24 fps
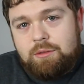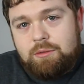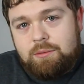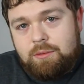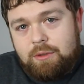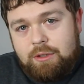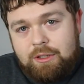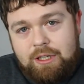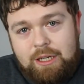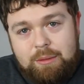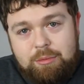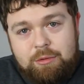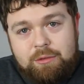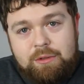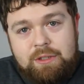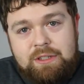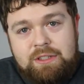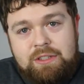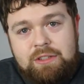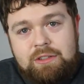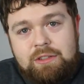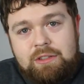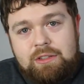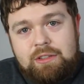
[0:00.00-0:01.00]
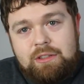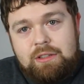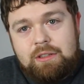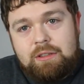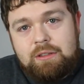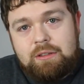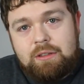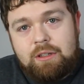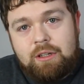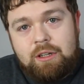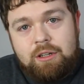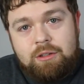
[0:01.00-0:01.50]
for a couple reasons.
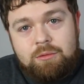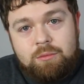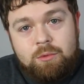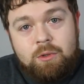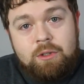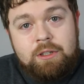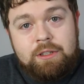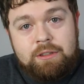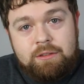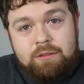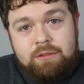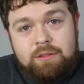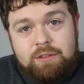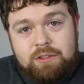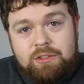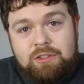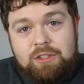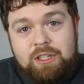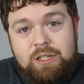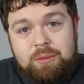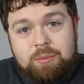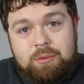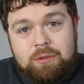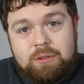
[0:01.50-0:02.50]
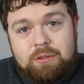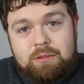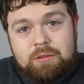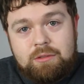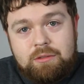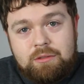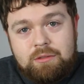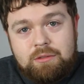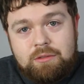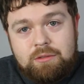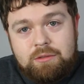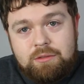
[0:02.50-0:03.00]
One, it's cheaper.
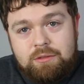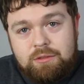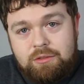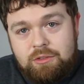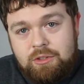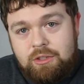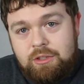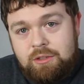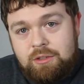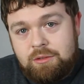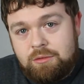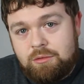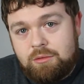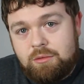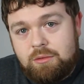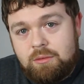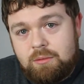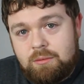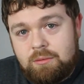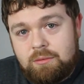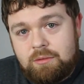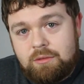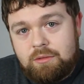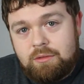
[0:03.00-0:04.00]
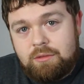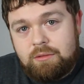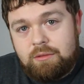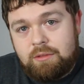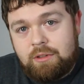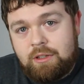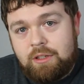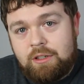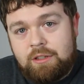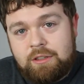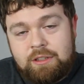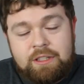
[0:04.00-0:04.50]
Two,
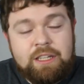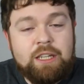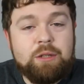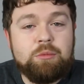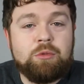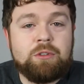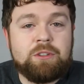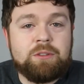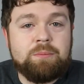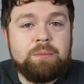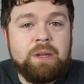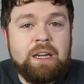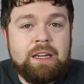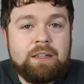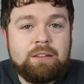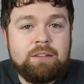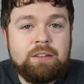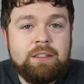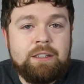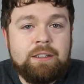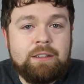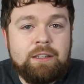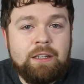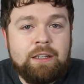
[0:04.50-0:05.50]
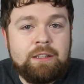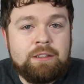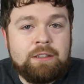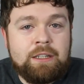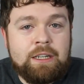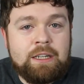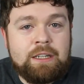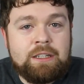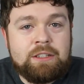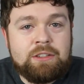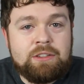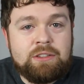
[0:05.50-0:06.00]
the keyboard's backlit and
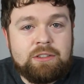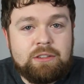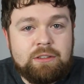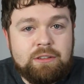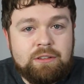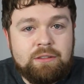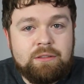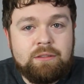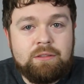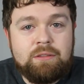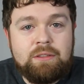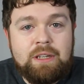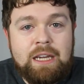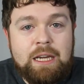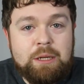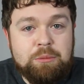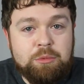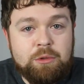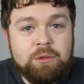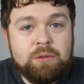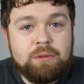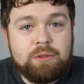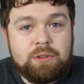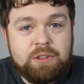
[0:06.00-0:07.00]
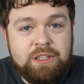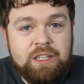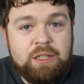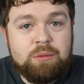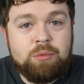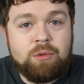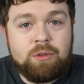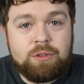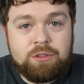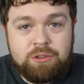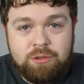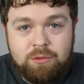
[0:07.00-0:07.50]
has Apple's
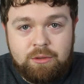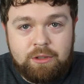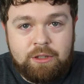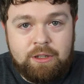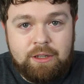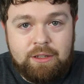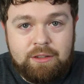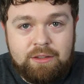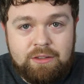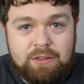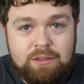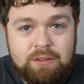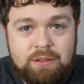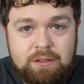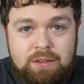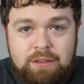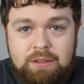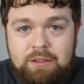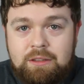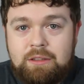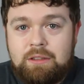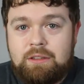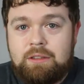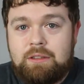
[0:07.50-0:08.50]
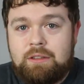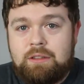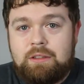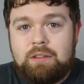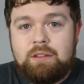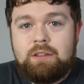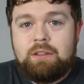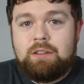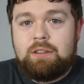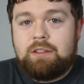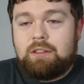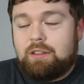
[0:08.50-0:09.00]
keyboard shortcuts.
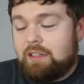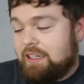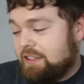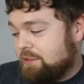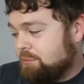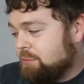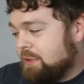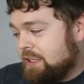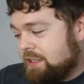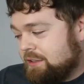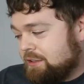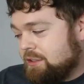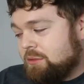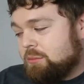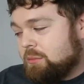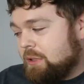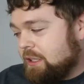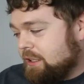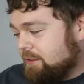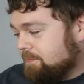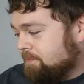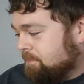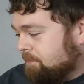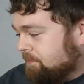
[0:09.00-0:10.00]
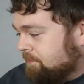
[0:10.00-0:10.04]
That's big to me,